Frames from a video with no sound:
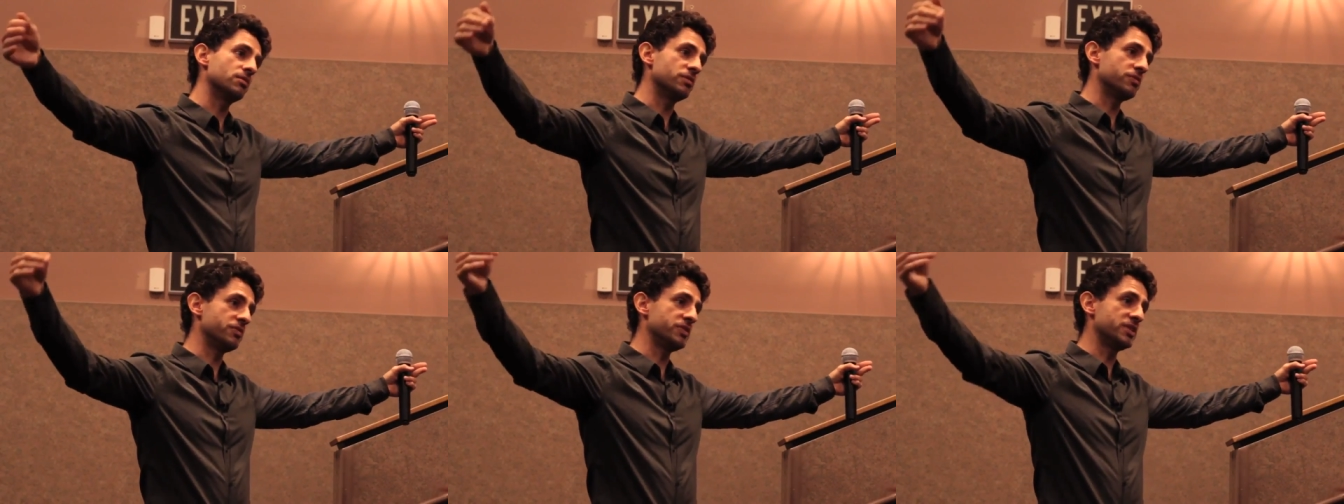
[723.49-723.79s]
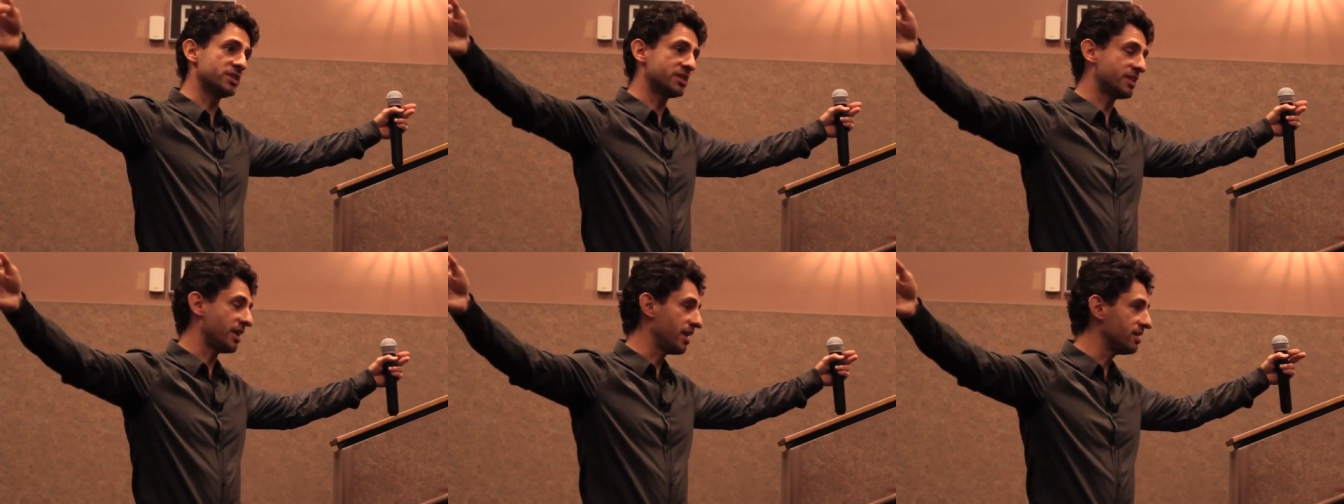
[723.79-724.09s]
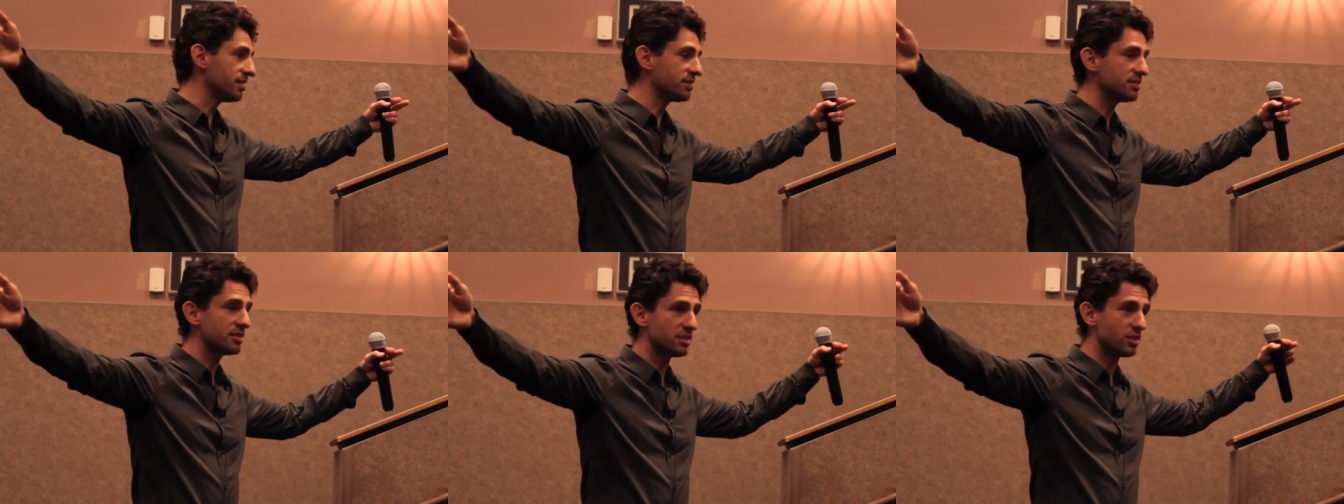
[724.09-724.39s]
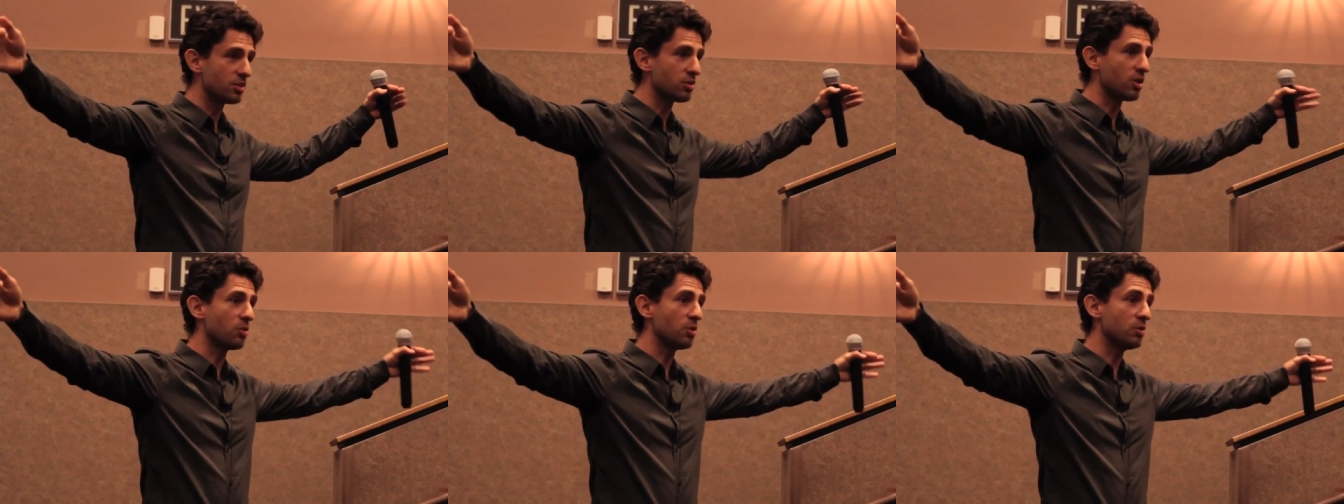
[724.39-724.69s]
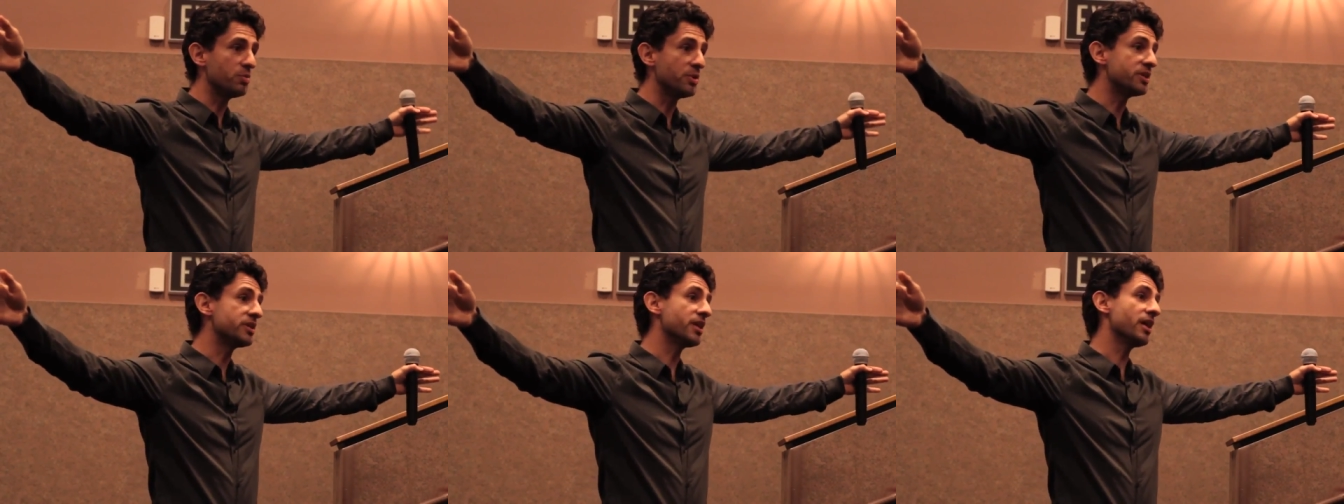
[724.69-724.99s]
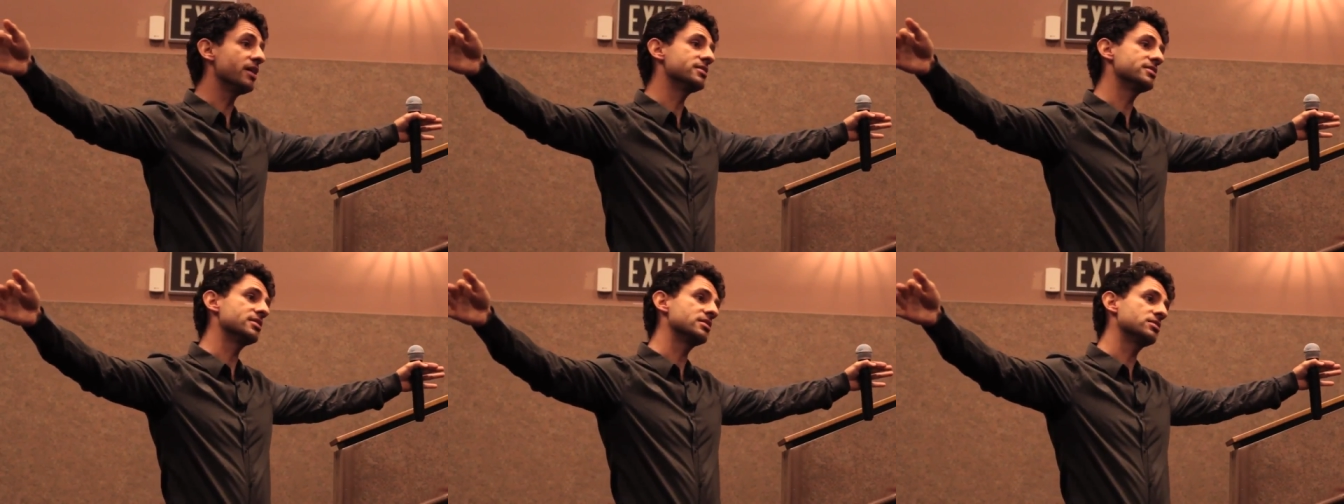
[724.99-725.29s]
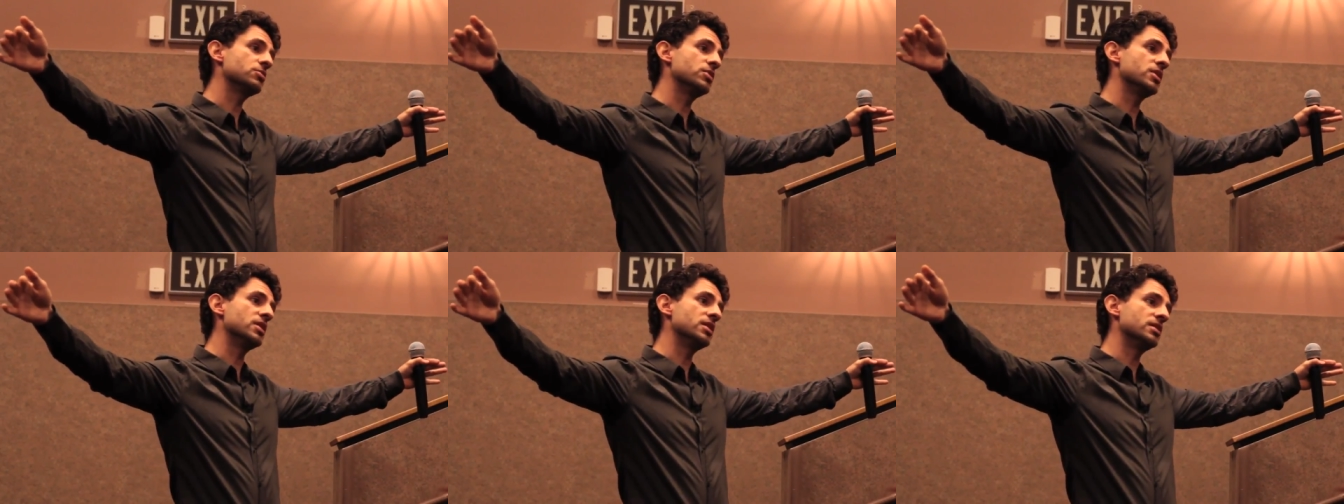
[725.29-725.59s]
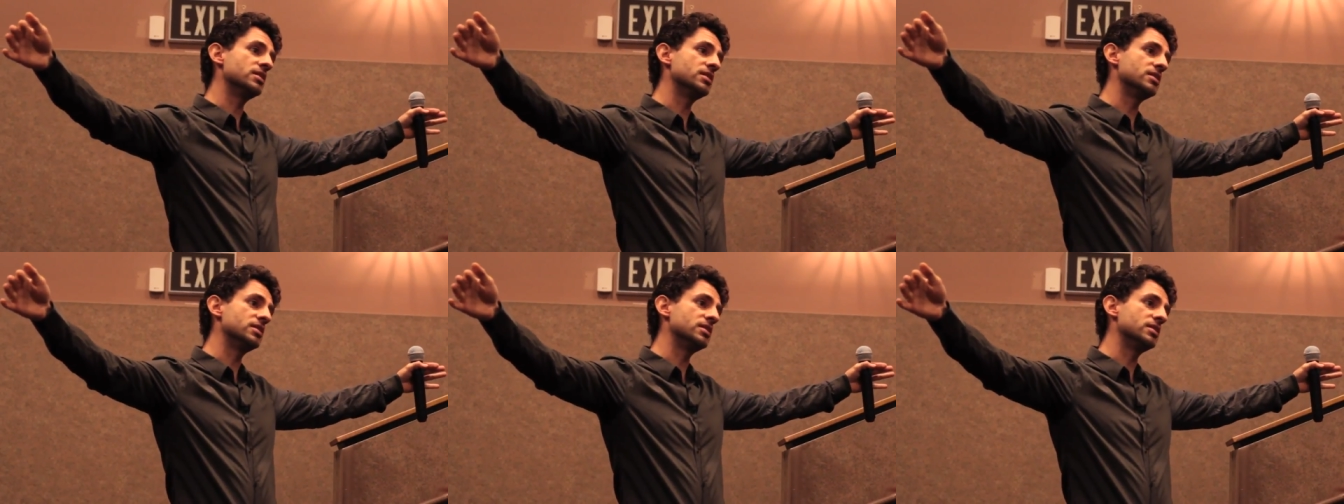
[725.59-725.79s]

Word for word: If it's tails, the other one will be tails as well.